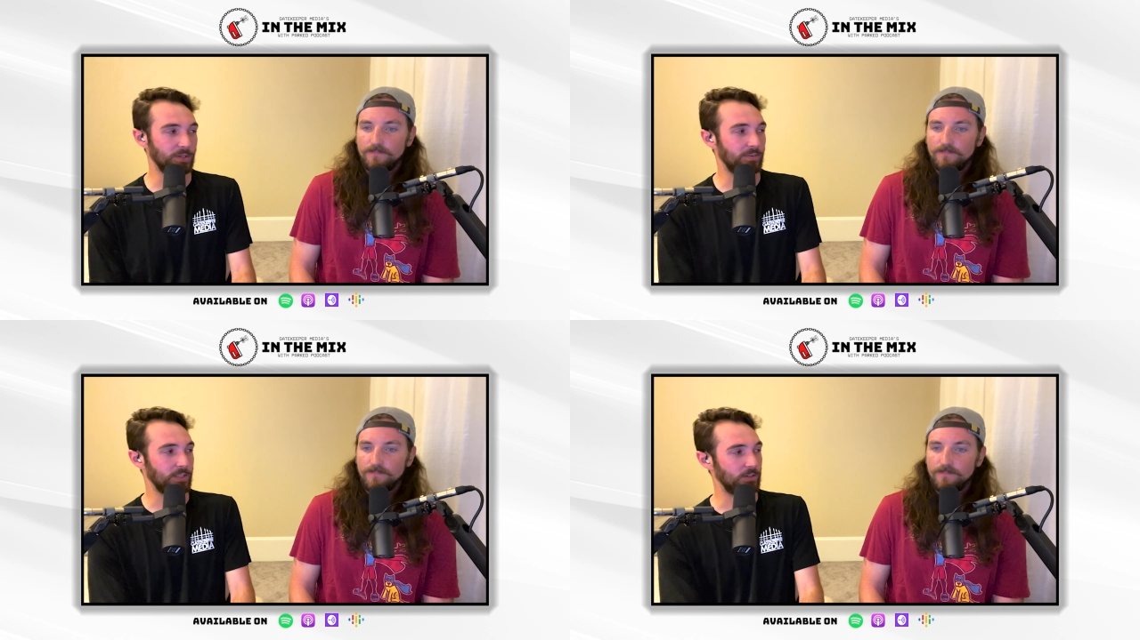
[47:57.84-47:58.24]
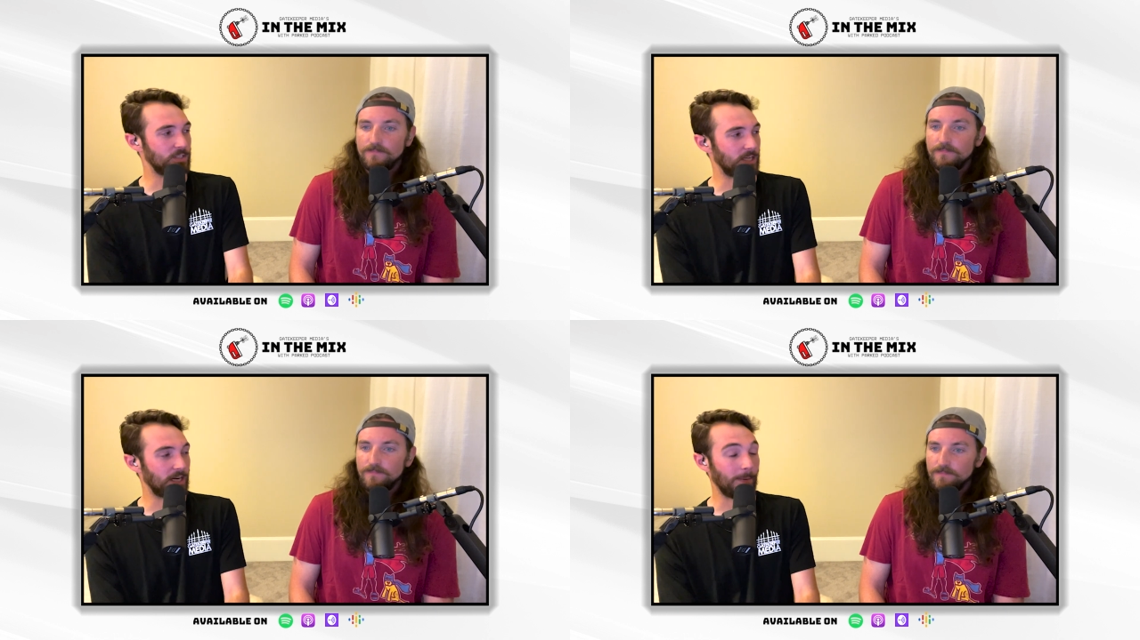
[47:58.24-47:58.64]
Speaker 1: everything you said.
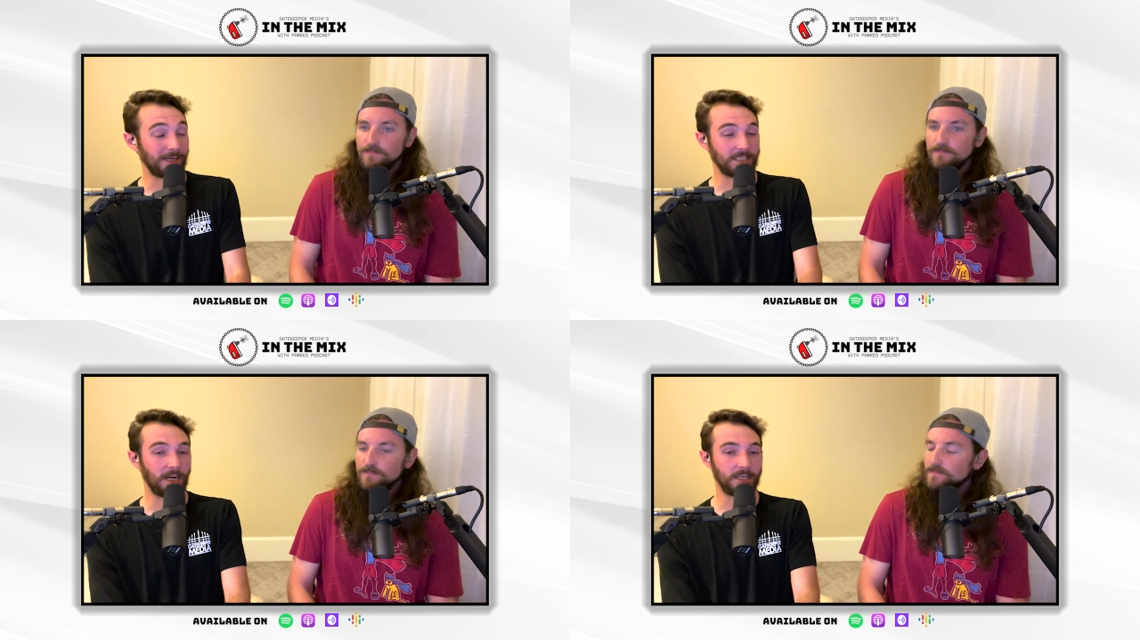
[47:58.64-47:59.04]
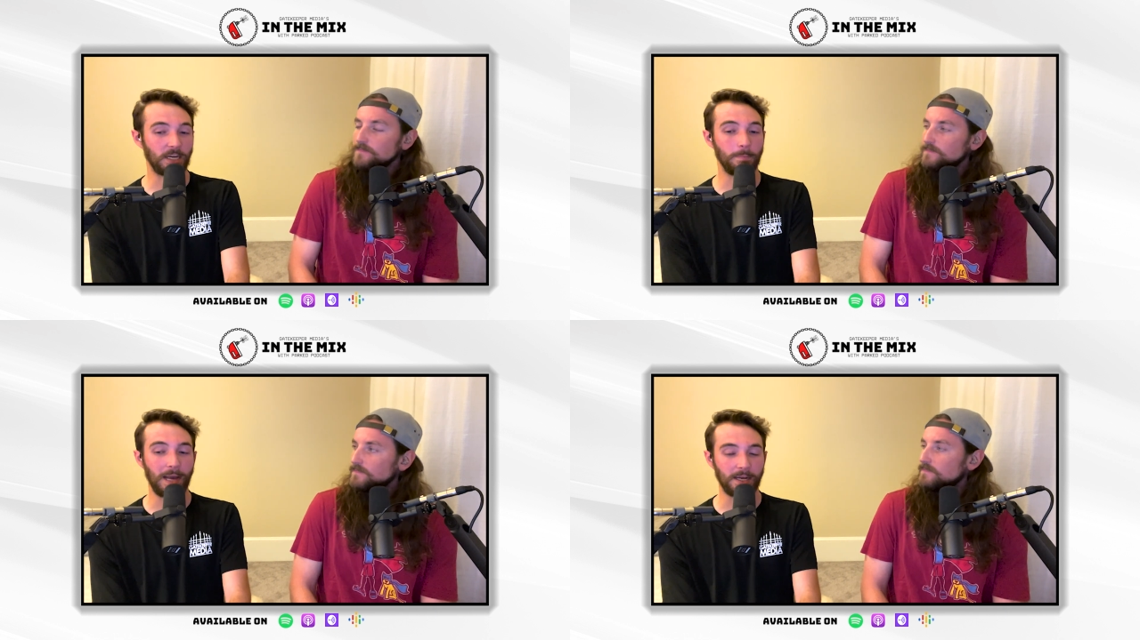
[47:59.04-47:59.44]
I'm excited to come
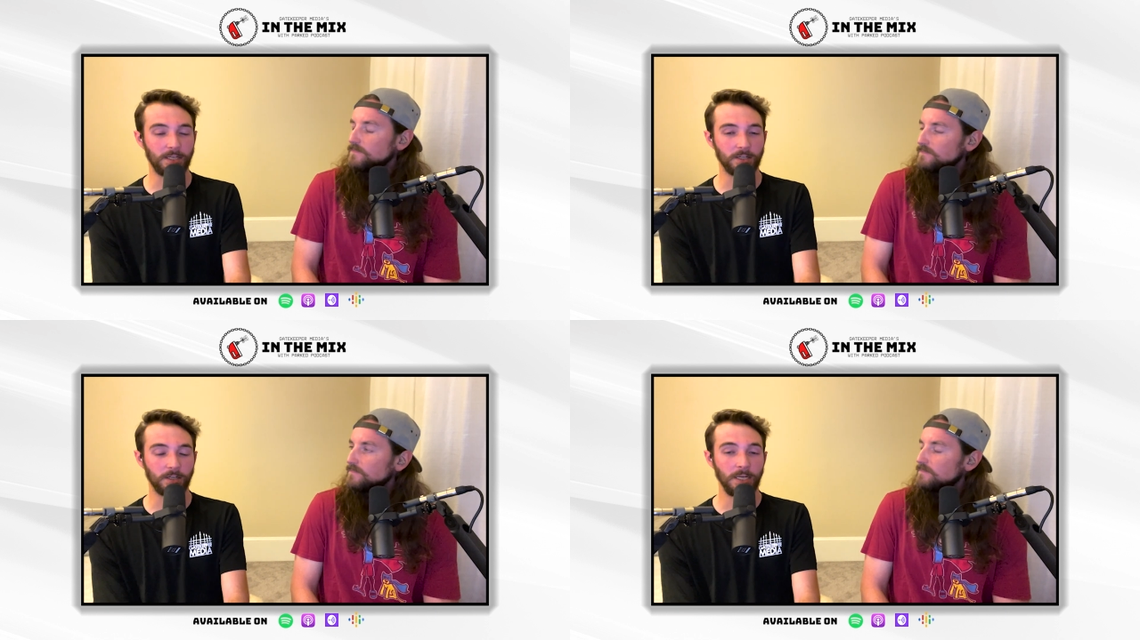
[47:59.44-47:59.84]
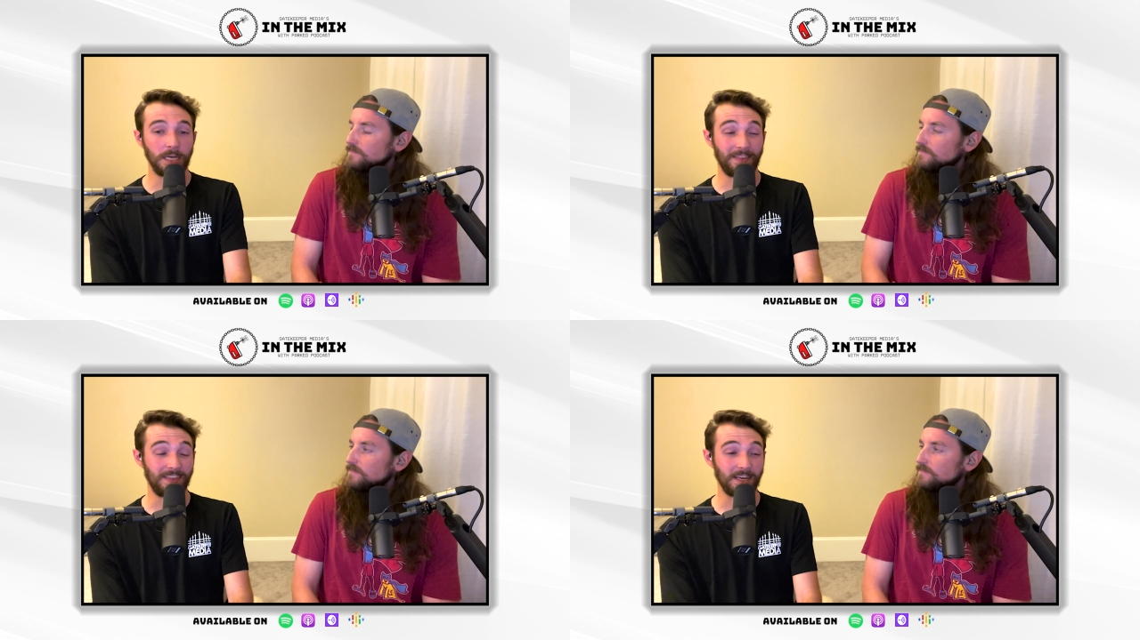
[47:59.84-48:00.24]
back here. I
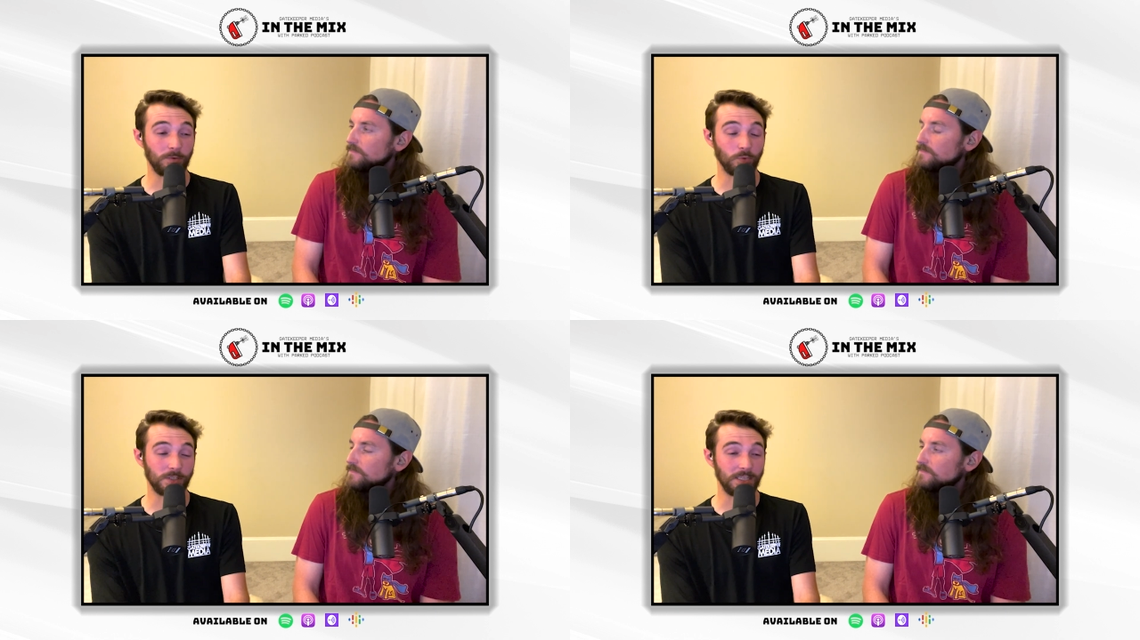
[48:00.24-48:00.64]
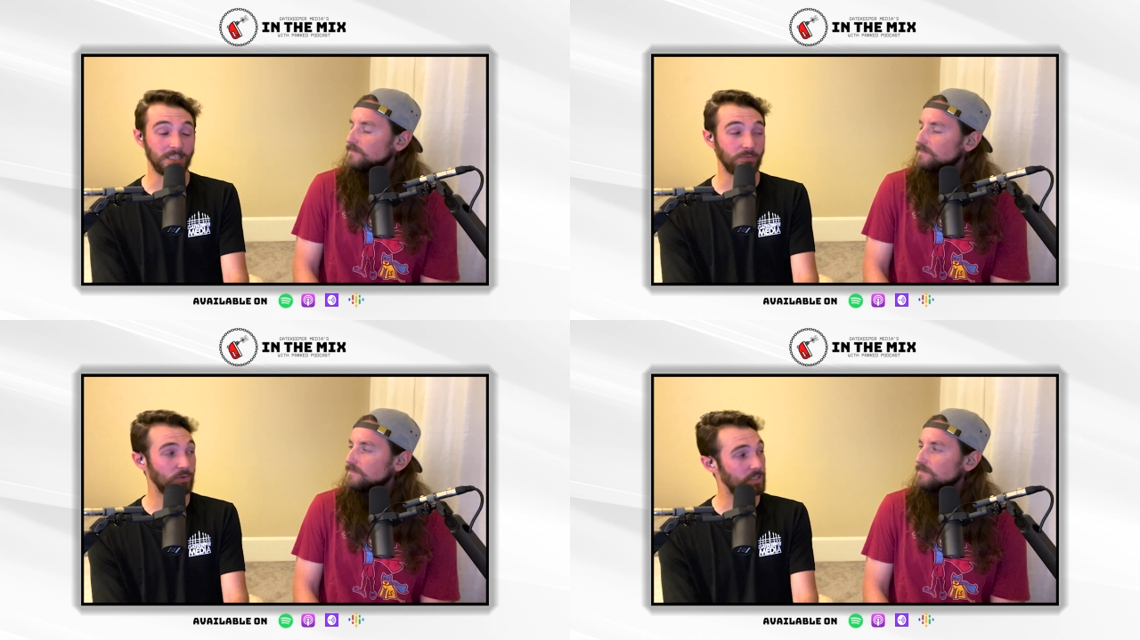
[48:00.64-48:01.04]
think we'll see a
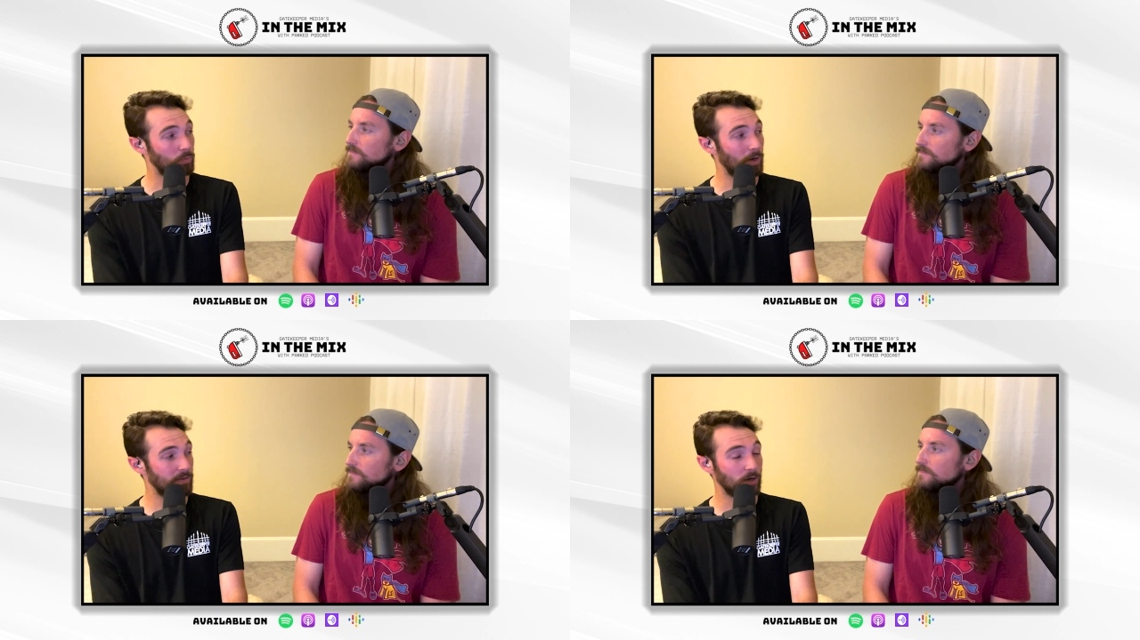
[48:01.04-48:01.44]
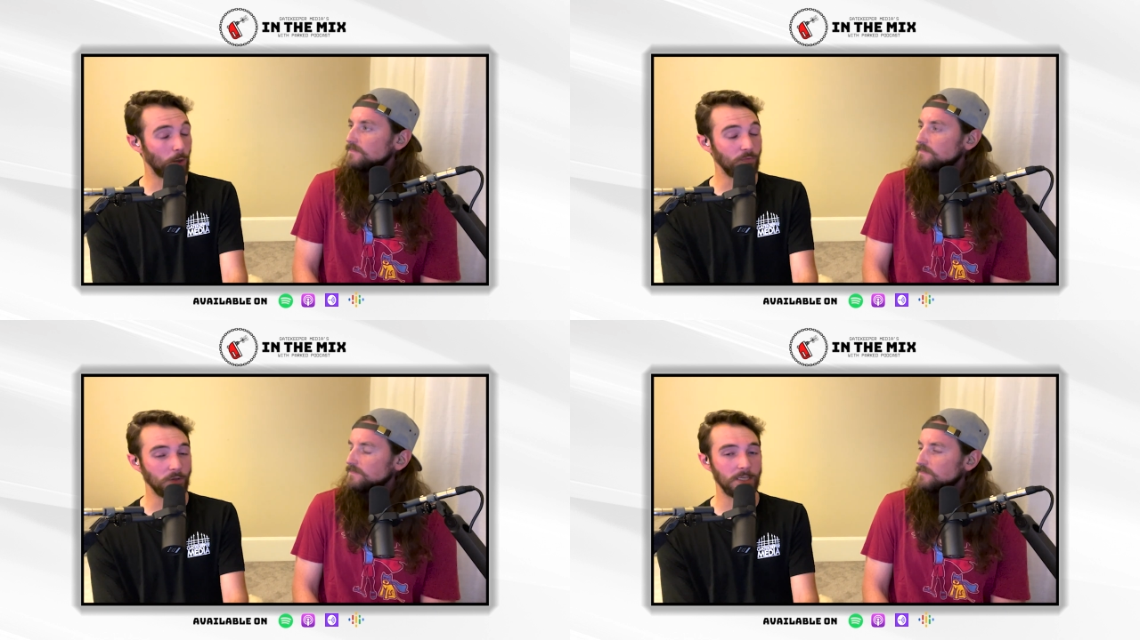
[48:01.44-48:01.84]
difference in weather,
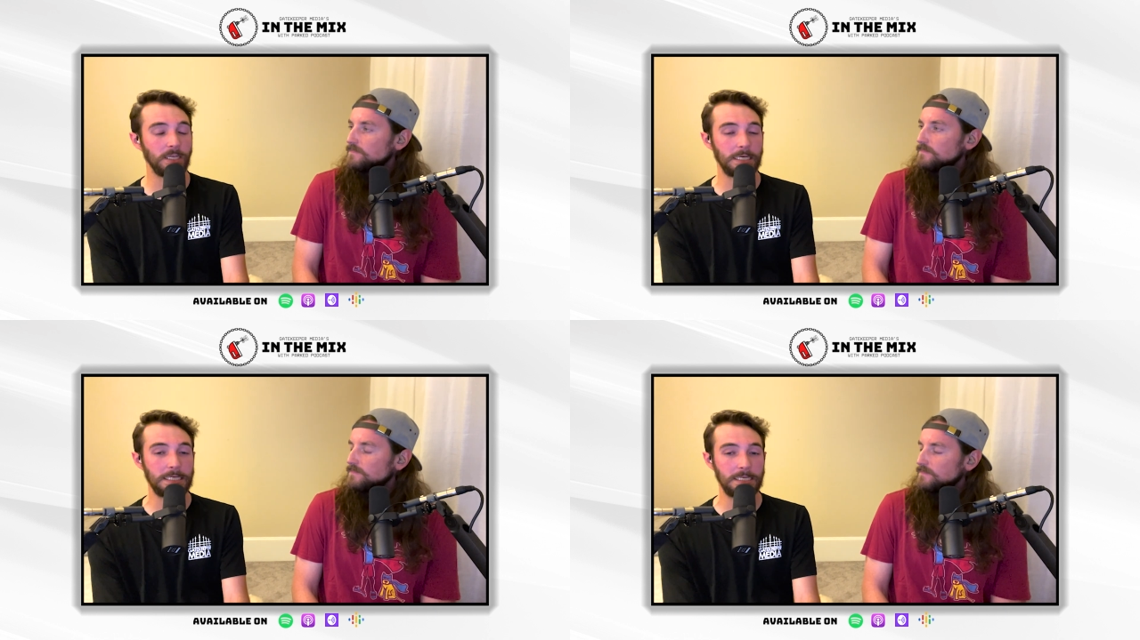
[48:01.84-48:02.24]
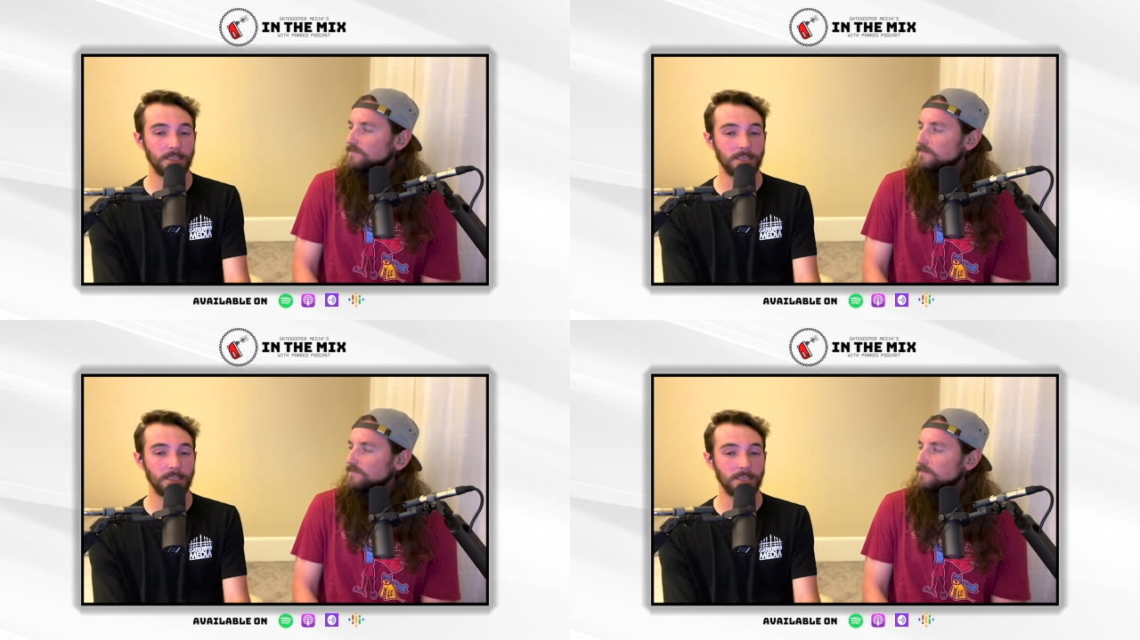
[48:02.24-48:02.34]
hopefully, uh,